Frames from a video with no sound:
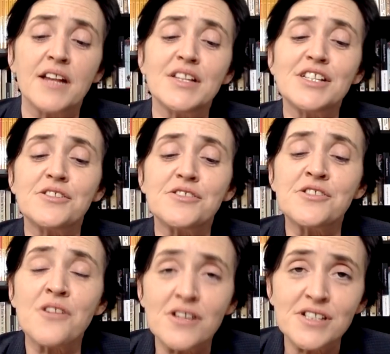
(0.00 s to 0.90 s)
This does
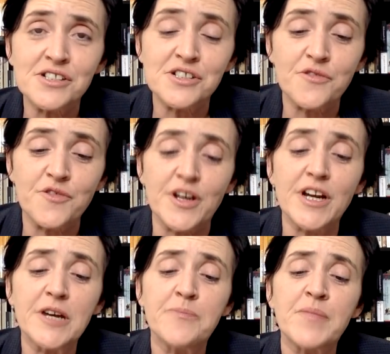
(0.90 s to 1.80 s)
not
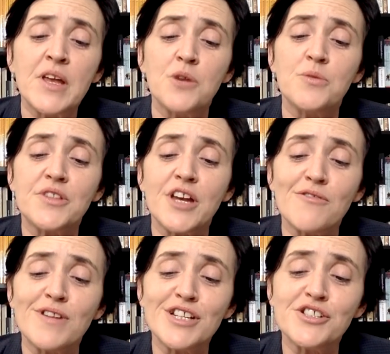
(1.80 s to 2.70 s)
interfere with
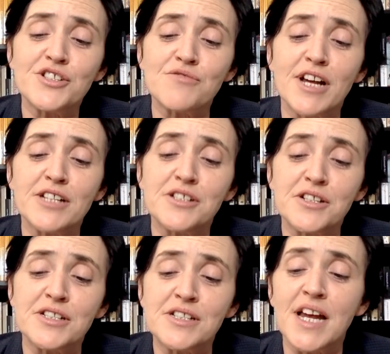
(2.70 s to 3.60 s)
their religious right to
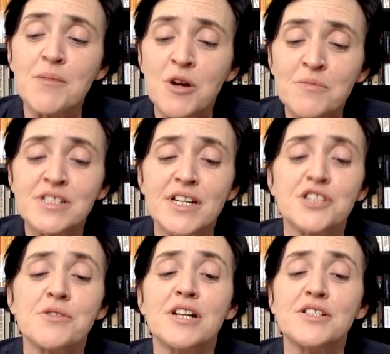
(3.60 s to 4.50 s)
condemn
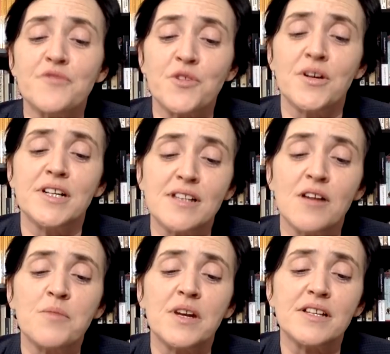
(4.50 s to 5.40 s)
homosexuality, for
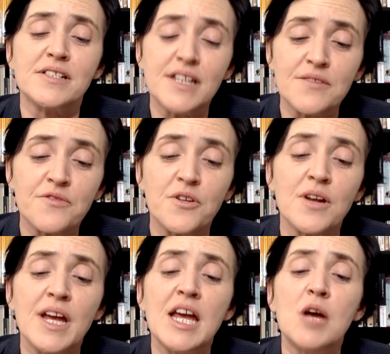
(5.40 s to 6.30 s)
example, as sinful,